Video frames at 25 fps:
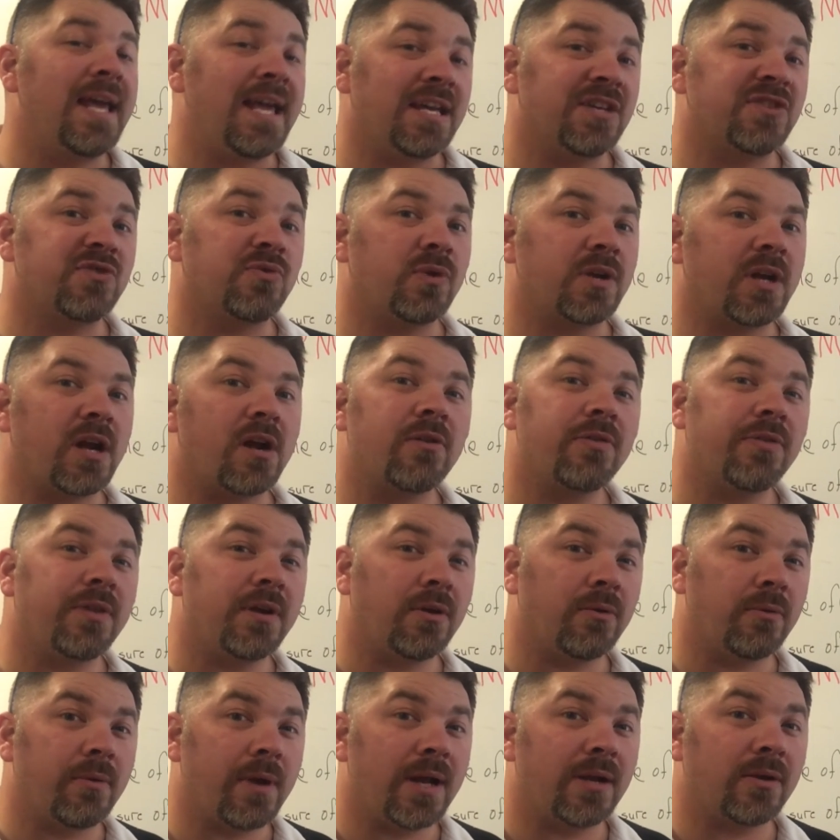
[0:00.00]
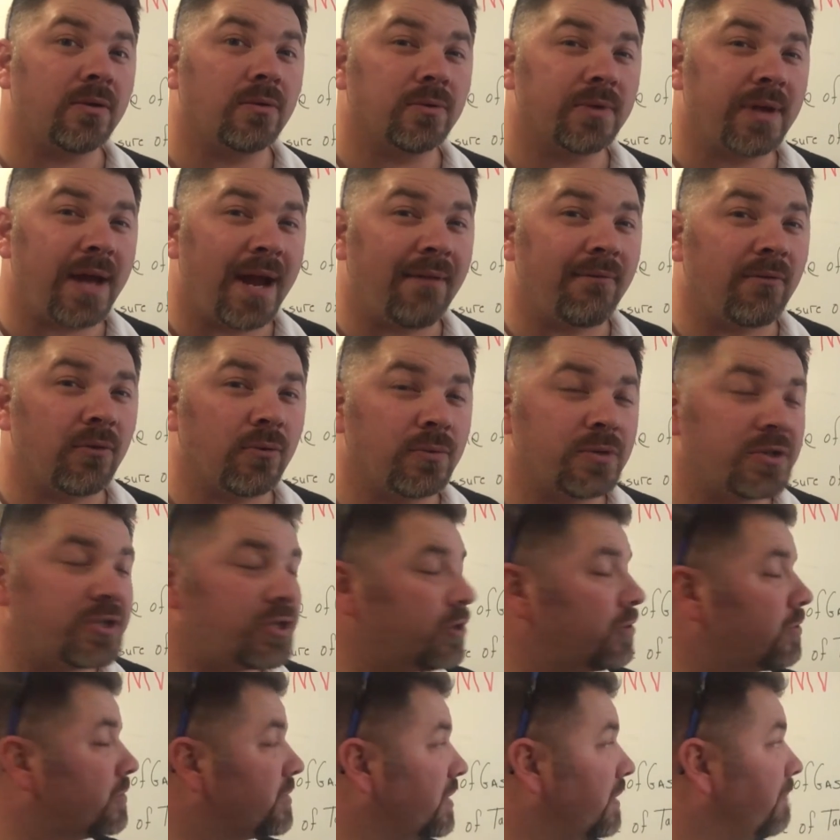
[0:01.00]
is what our theoretical diver
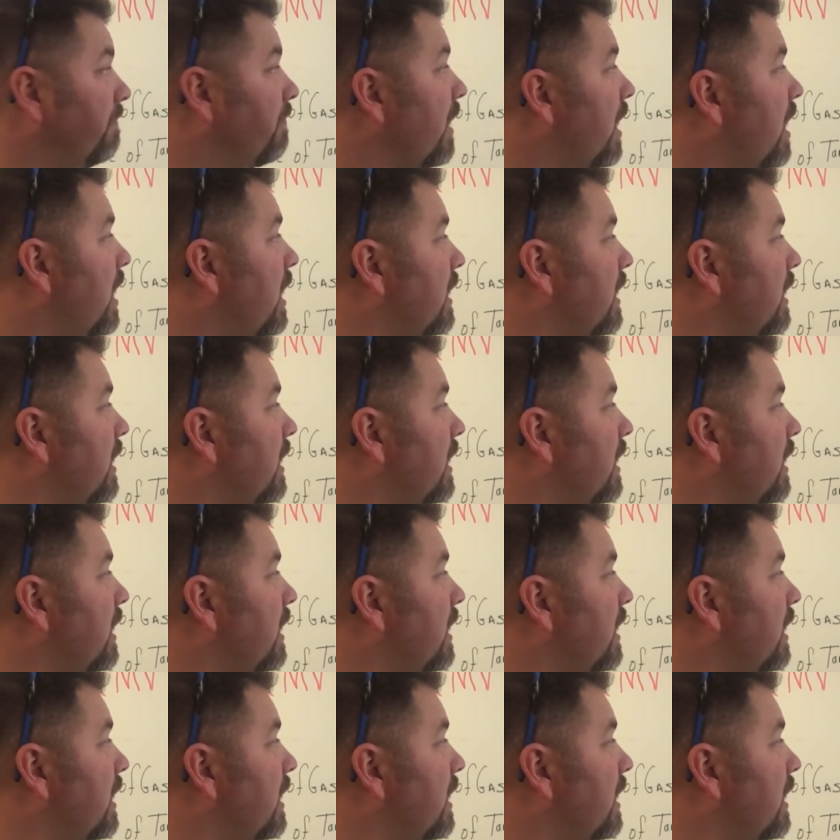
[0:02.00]
was using.